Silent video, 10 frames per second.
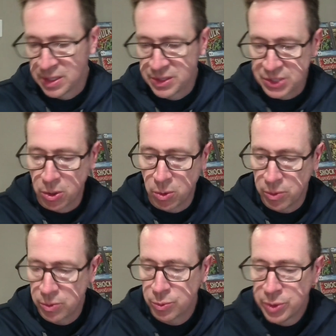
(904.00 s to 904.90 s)
So
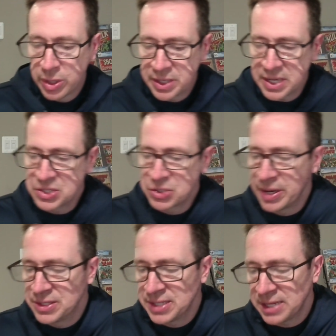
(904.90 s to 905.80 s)
really nice
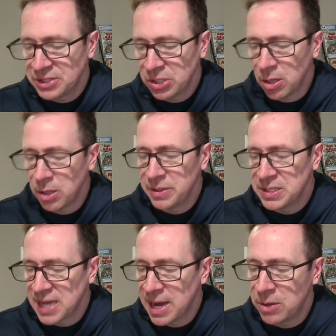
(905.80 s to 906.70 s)
grades. And I took all of
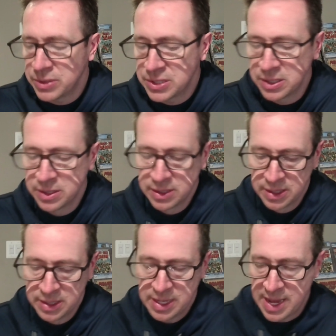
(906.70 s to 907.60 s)
these out
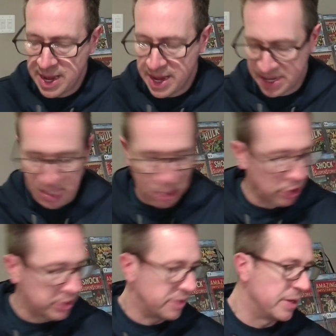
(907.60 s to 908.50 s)
and
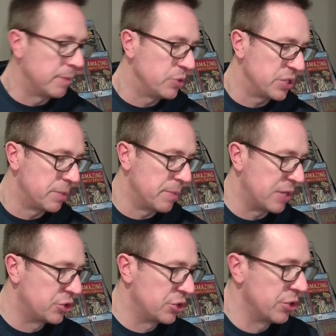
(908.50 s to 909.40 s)
looked at them just to
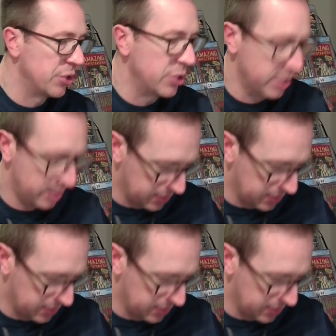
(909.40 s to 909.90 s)
make sure,